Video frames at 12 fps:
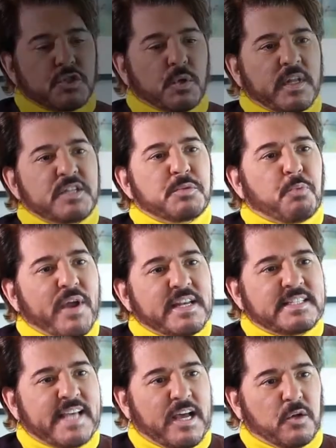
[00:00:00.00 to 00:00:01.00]
let's break
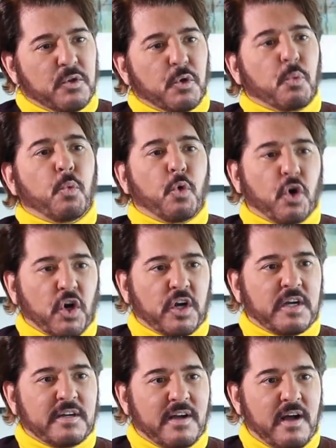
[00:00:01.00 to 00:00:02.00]
down the
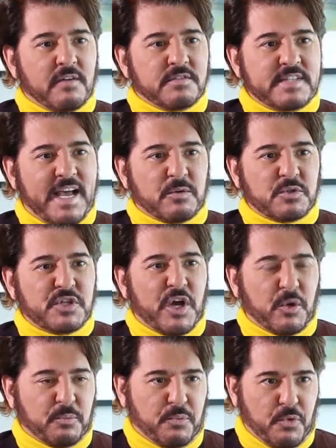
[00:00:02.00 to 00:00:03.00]
work of
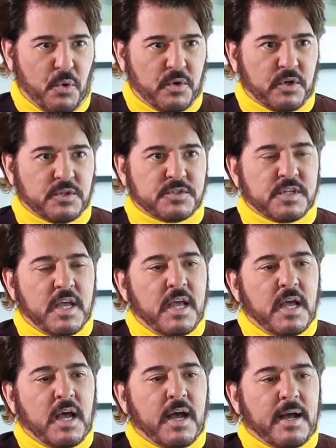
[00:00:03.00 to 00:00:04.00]
Downtown Brokers.
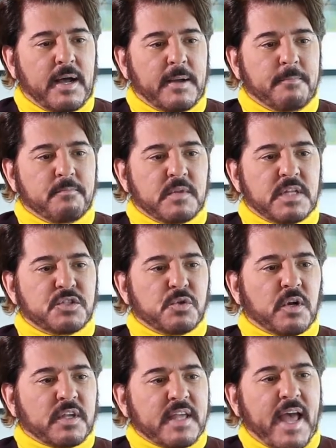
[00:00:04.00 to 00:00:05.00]
Let's
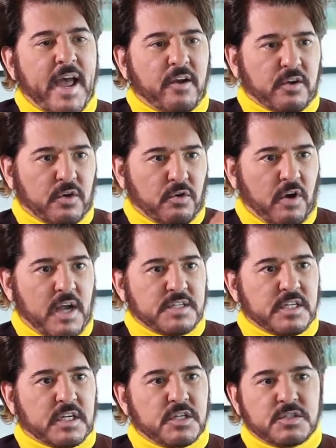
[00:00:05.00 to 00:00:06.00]
sort of categorize
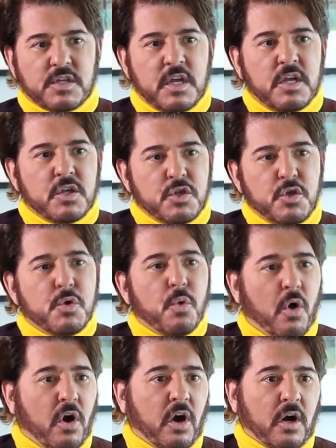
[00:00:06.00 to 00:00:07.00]
it, because you
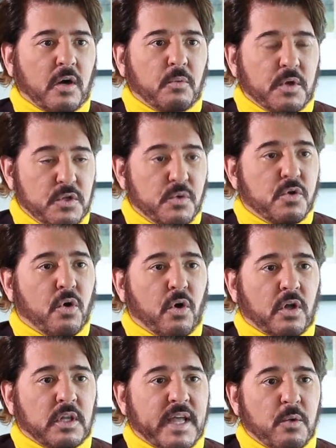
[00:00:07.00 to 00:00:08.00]
are what you
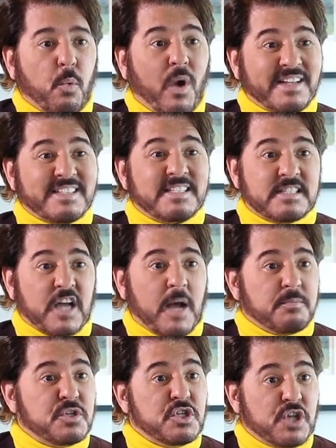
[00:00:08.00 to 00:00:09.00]
call a
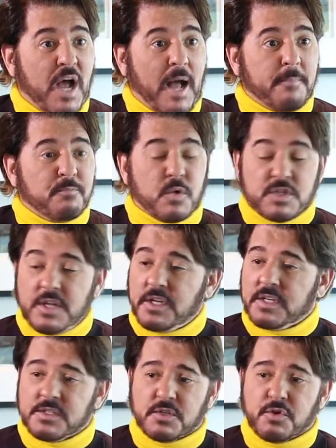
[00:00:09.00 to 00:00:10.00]
one-stop shop, which I
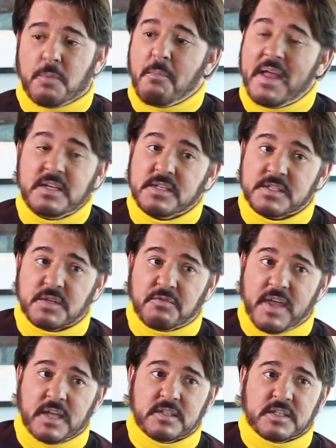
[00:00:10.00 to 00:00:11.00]
think is a tremendous
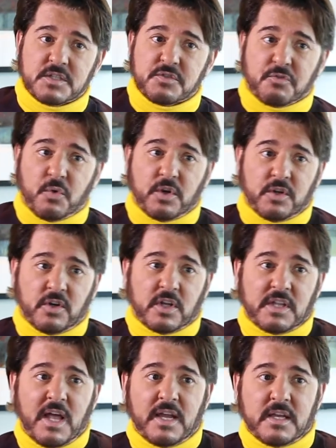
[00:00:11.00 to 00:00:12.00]
advantage for your
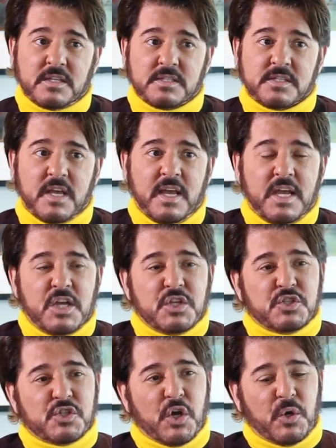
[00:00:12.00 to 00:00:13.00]
clients.
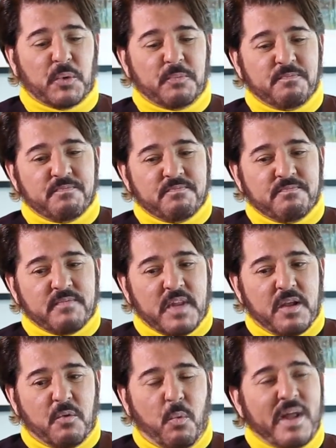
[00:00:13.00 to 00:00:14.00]
So
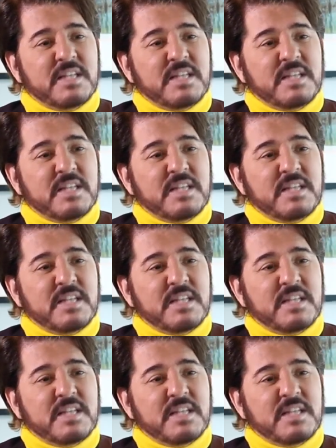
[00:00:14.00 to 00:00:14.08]
when